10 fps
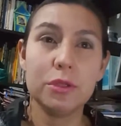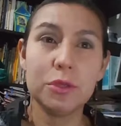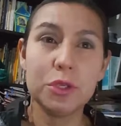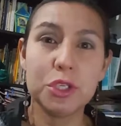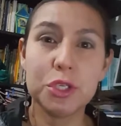
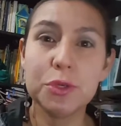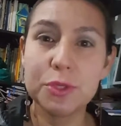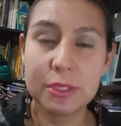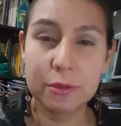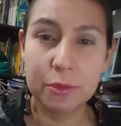do you
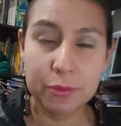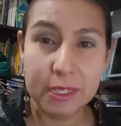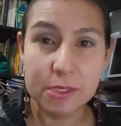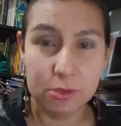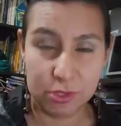choose the
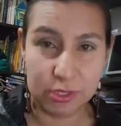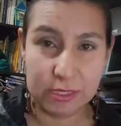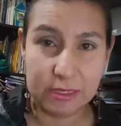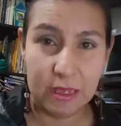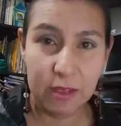
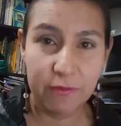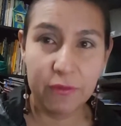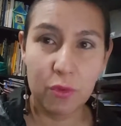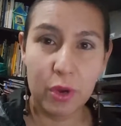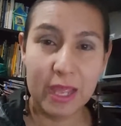resources
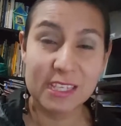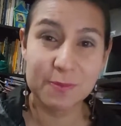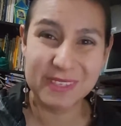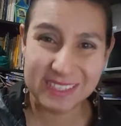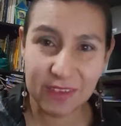for a
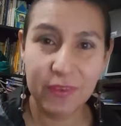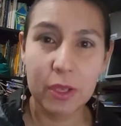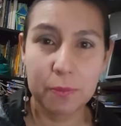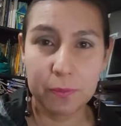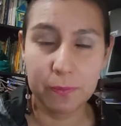specific